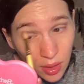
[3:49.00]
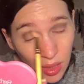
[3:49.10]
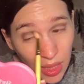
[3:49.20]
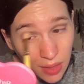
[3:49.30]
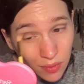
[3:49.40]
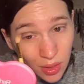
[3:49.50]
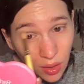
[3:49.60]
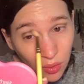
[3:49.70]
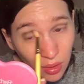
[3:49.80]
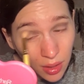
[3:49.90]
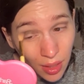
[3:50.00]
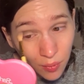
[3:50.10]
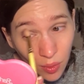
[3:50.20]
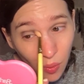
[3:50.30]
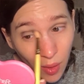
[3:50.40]
even though they're not
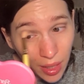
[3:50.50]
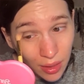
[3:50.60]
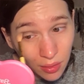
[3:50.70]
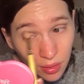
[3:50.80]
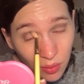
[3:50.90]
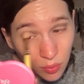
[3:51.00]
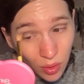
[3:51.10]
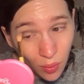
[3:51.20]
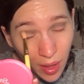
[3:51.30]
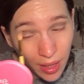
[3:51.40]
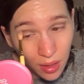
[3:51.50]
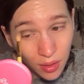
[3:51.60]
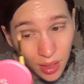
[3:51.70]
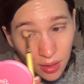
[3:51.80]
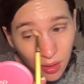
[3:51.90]
require,
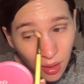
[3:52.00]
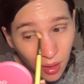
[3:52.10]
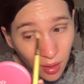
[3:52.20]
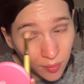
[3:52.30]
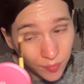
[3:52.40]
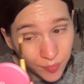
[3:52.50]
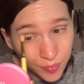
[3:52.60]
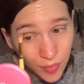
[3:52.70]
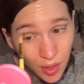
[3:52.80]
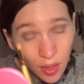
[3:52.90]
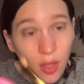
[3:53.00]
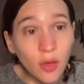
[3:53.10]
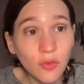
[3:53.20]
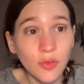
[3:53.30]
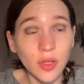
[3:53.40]
requiring um,
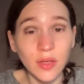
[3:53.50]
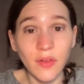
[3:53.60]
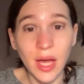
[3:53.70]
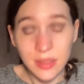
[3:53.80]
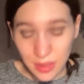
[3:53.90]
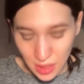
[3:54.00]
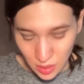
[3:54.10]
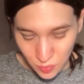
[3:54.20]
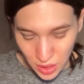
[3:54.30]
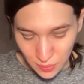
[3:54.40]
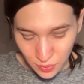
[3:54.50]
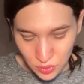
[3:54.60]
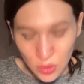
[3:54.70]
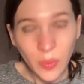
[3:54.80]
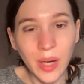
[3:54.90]
fully vaccinated people
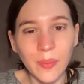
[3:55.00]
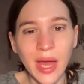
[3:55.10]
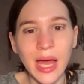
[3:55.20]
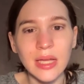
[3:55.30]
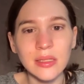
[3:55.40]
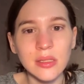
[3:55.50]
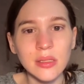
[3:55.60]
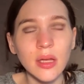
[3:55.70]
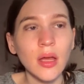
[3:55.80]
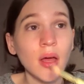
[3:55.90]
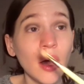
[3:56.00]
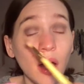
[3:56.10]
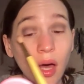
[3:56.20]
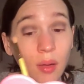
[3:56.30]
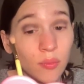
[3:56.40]
to wear masks,
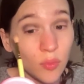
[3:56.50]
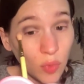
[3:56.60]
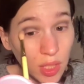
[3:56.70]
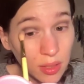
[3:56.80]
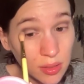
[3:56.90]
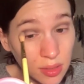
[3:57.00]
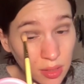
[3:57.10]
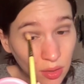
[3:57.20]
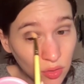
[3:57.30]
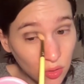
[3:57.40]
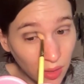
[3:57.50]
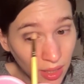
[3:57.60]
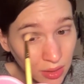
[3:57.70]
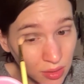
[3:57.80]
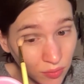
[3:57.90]
Um, we can still
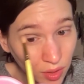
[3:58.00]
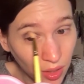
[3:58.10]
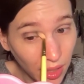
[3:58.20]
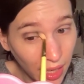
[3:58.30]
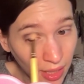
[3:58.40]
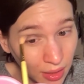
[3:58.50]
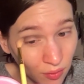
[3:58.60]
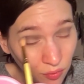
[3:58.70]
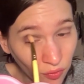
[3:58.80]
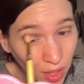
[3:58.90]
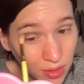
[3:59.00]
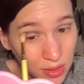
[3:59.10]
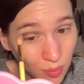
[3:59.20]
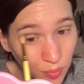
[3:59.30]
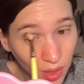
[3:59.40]
transfer and infect
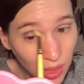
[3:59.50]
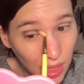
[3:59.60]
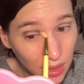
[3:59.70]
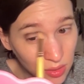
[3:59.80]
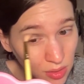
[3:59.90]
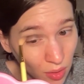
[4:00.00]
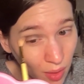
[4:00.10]
somebody, so